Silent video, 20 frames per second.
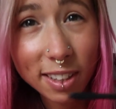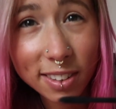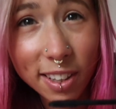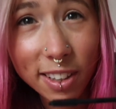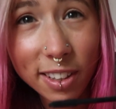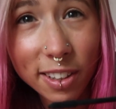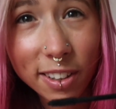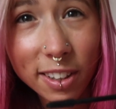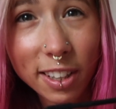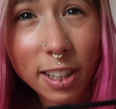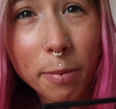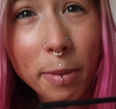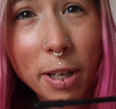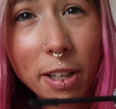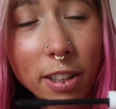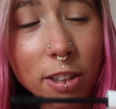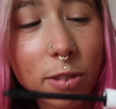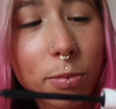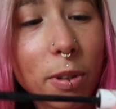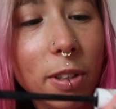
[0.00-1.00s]
So the good thing
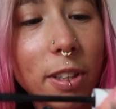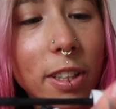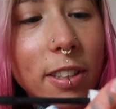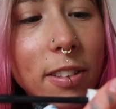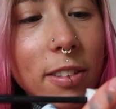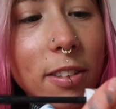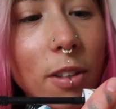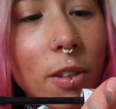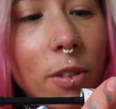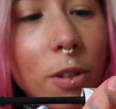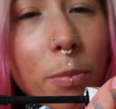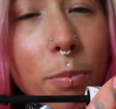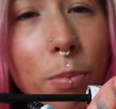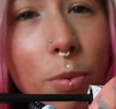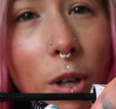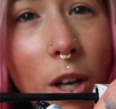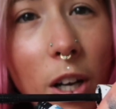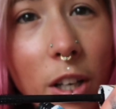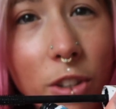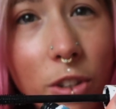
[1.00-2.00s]
about this one is that on the
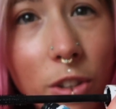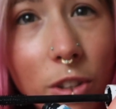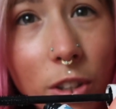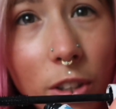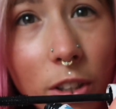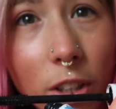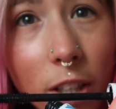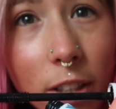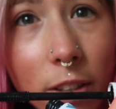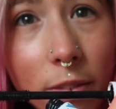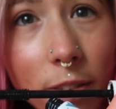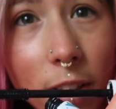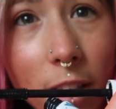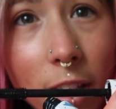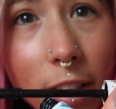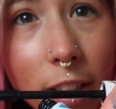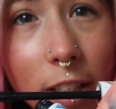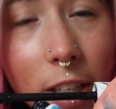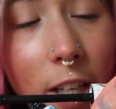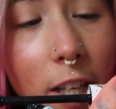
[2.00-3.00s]
brush you can kind of
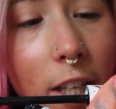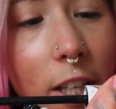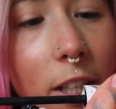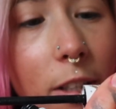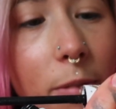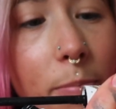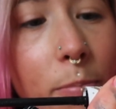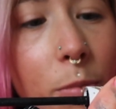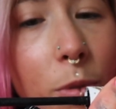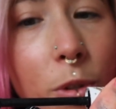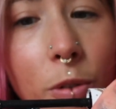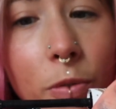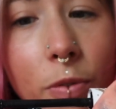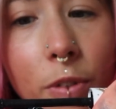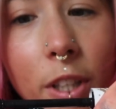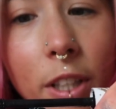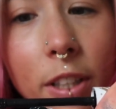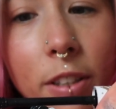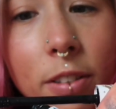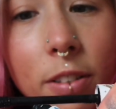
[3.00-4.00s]
like move
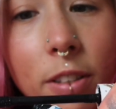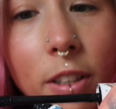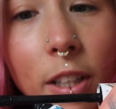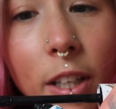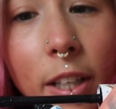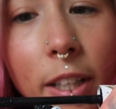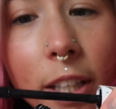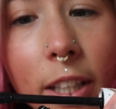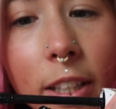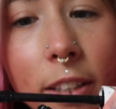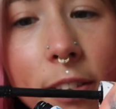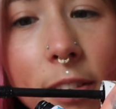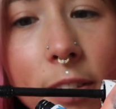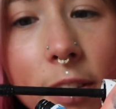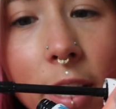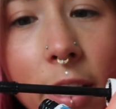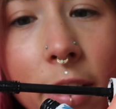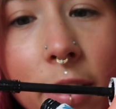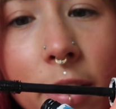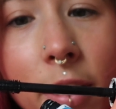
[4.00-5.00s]
this to like
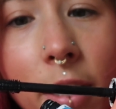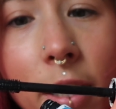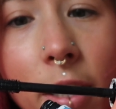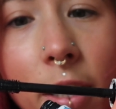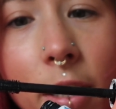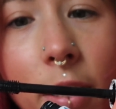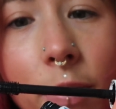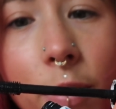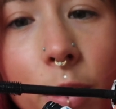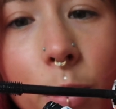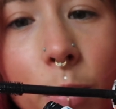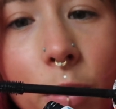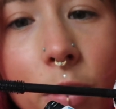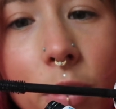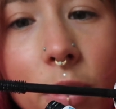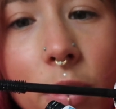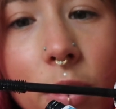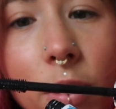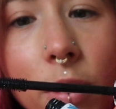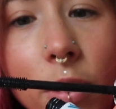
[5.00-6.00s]
extend it if you
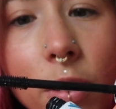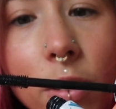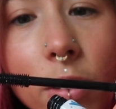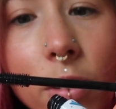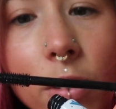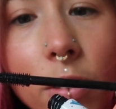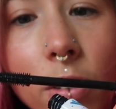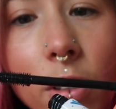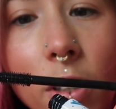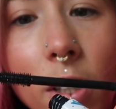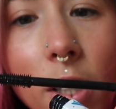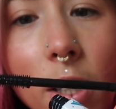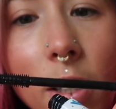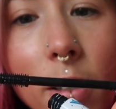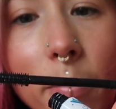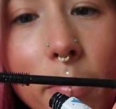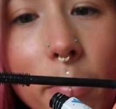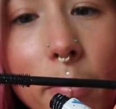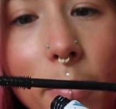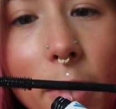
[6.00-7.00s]
want to
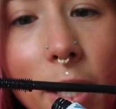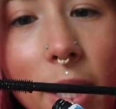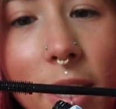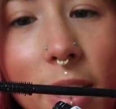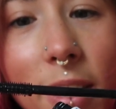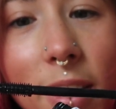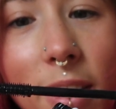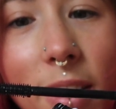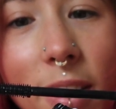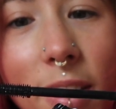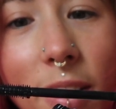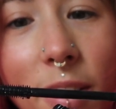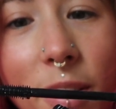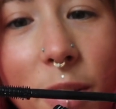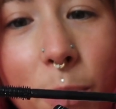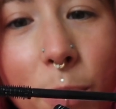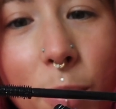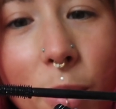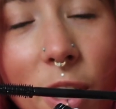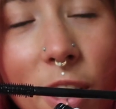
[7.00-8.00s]
make
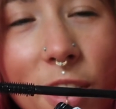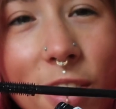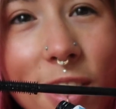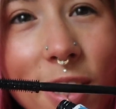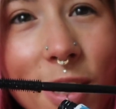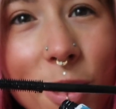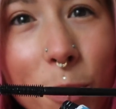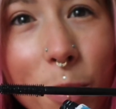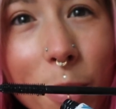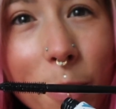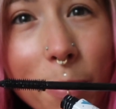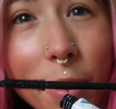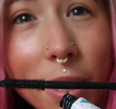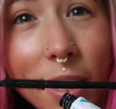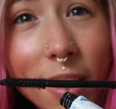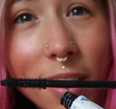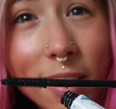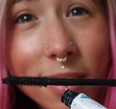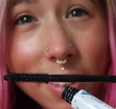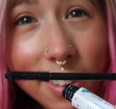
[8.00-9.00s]
the brush a little bit
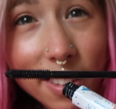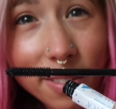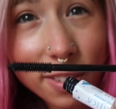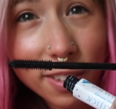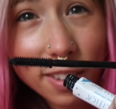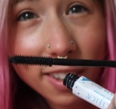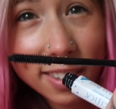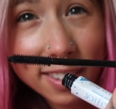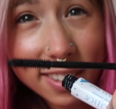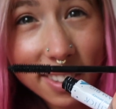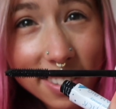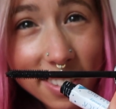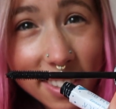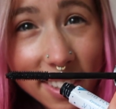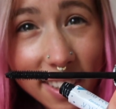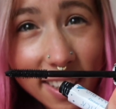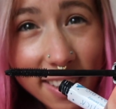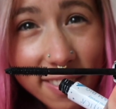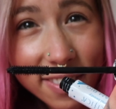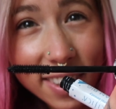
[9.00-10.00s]
bigger. I don't know if you guys can see
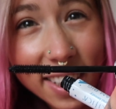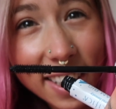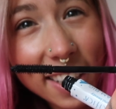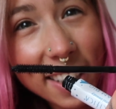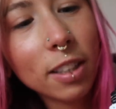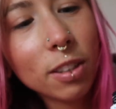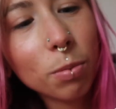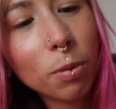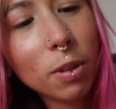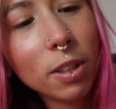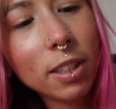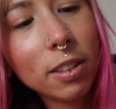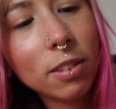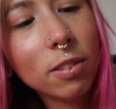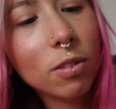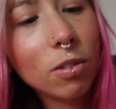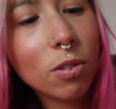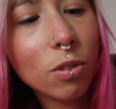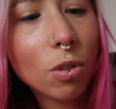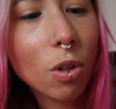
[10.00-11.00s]
that. This one is
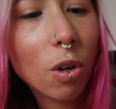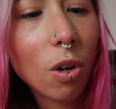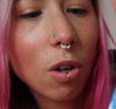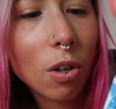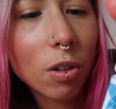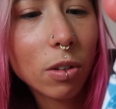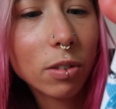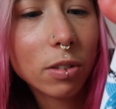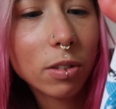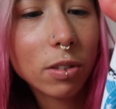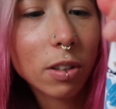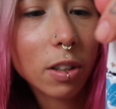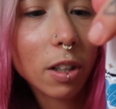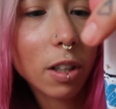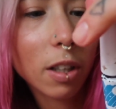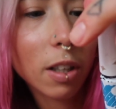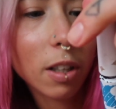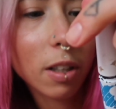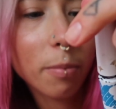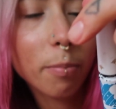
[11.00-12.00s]
not
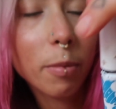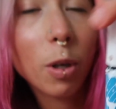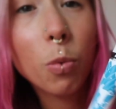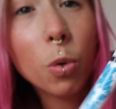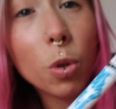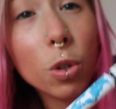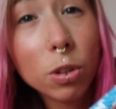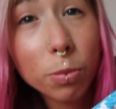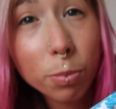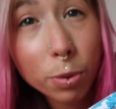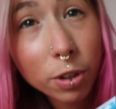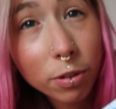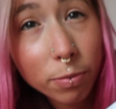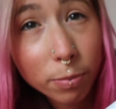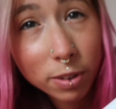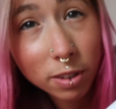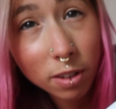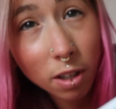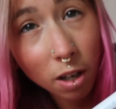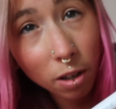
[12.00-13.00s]
a waterproof
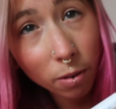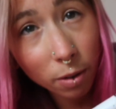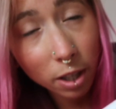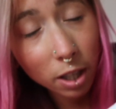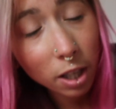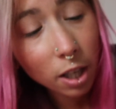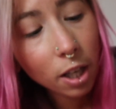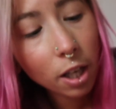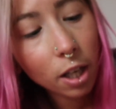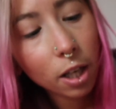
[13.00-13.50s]
mascara,